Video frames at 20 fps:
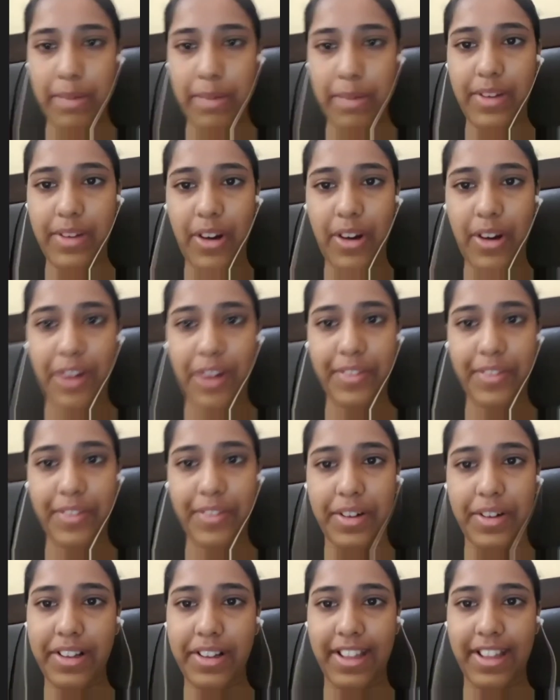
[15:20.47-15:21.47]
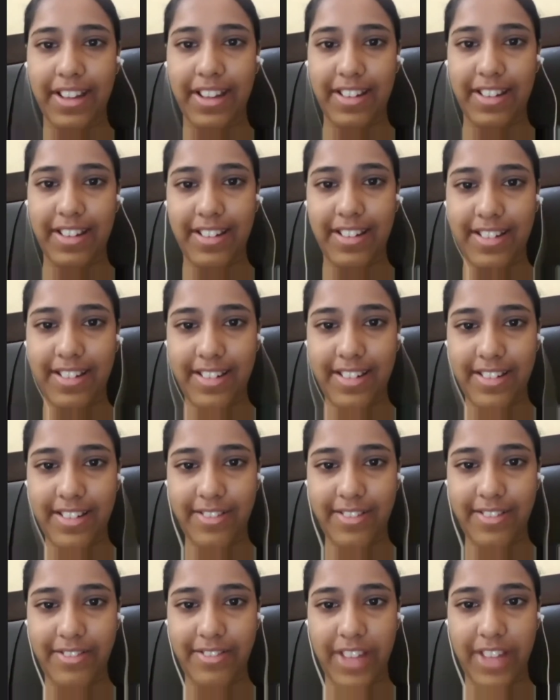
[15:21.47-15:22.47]
not work then
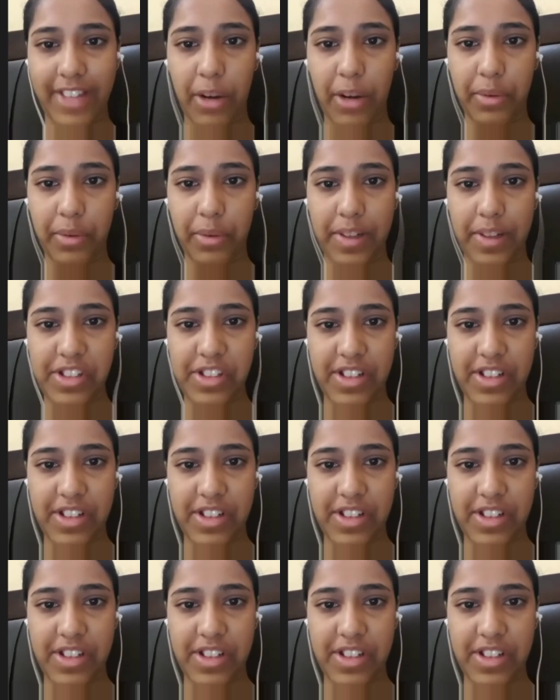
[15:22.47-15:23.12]
without bell jar.